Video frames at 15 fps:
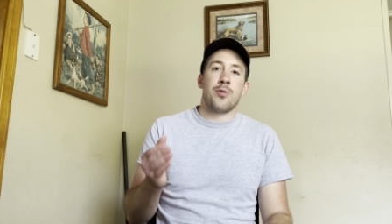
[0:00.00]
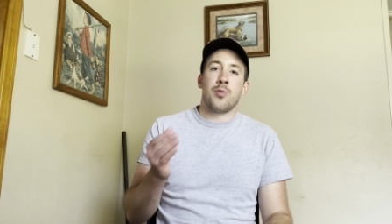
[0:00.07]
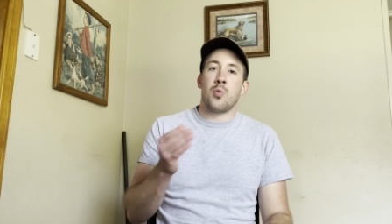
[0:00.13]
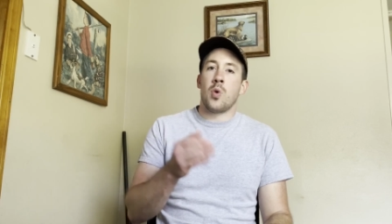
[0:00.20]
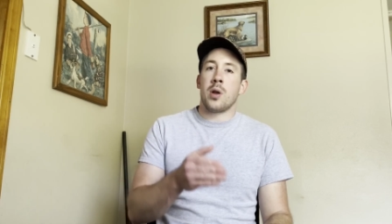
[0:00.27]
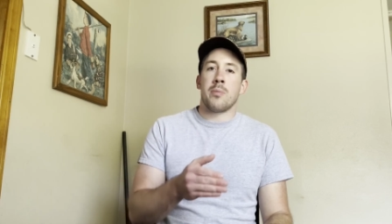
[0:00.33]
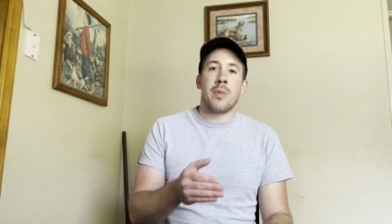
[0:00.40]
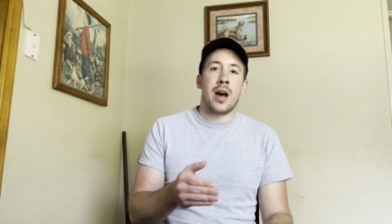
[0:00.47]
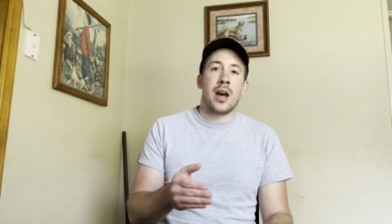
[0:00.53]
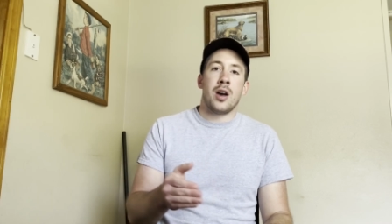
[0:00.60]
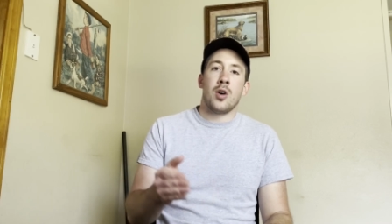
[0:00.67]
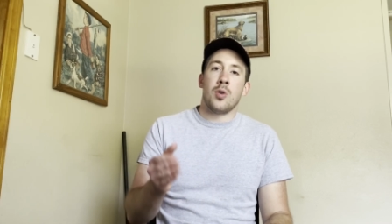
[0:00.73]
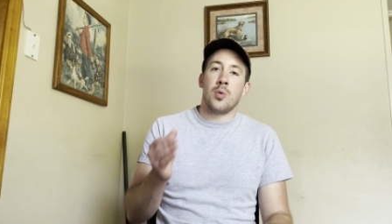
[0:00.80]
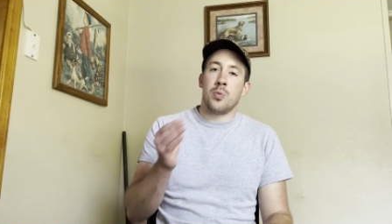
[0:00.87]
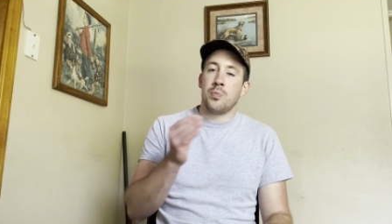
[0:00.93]
1
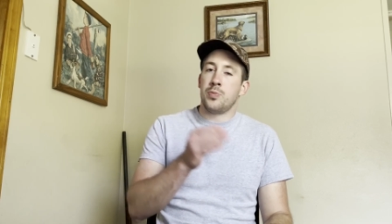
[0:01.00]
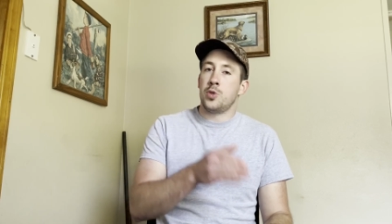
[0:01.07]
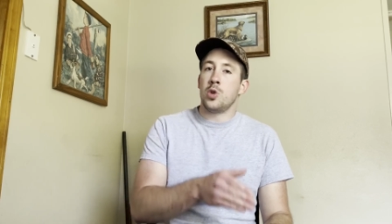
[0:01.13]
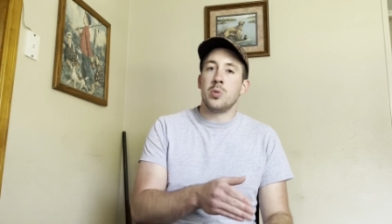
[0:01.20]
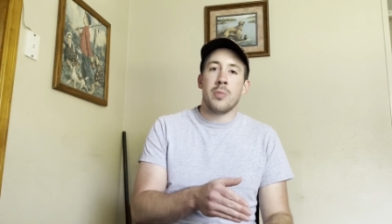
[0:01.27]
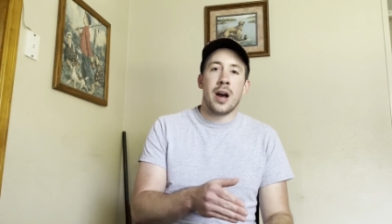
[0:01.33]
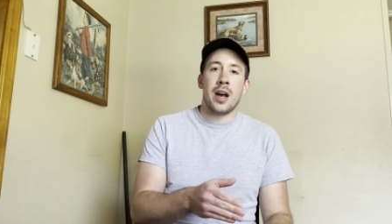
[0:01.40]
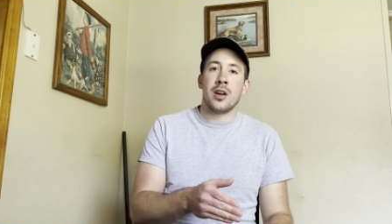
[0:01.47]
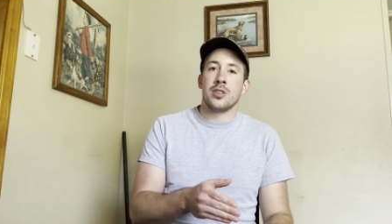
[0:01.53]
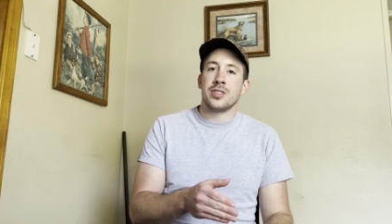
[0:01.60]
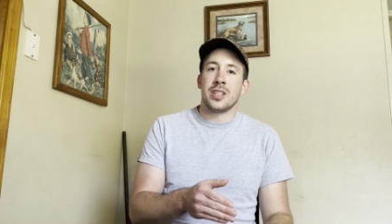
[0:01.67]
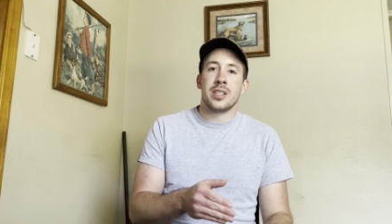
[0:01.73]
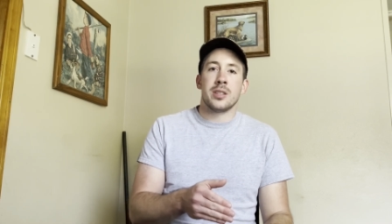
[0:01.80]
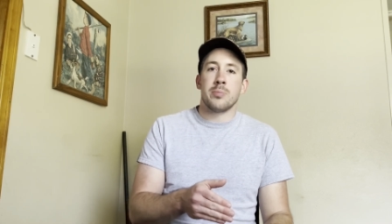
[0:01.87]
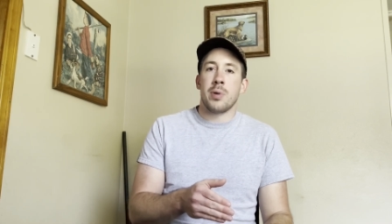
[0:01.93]
mile, 2 miles
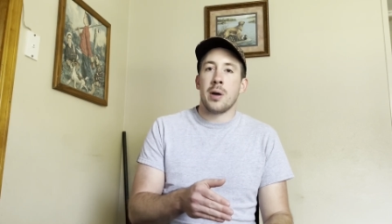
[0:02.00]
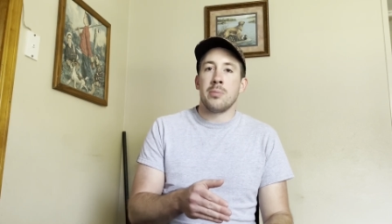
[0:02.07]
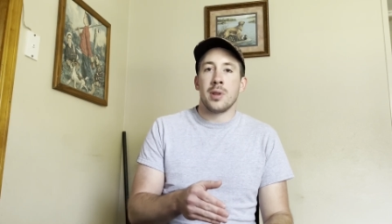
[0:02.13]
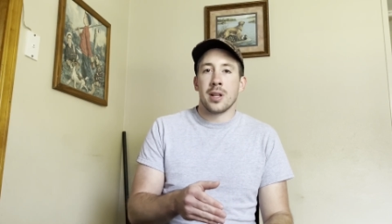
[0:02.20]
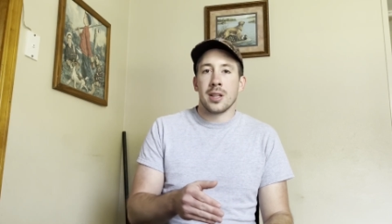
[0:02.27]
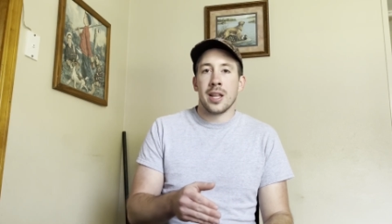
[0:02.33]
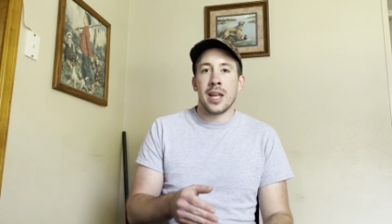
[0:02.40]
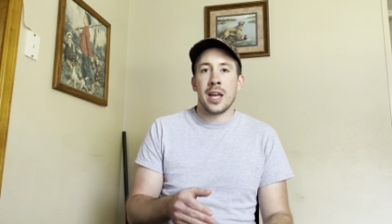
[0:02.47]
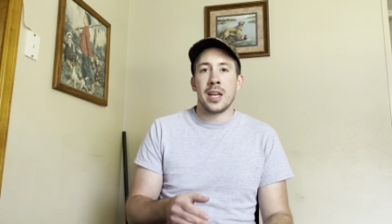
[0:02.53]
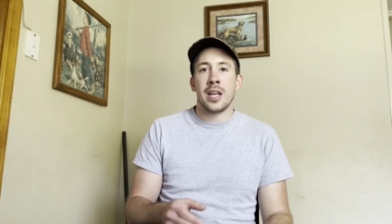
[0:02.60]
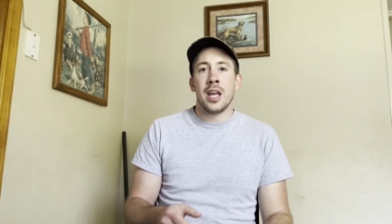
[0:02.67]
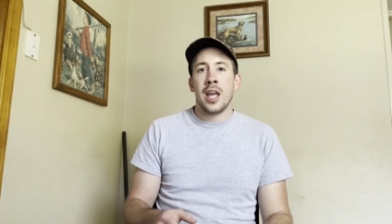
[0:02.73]
into public land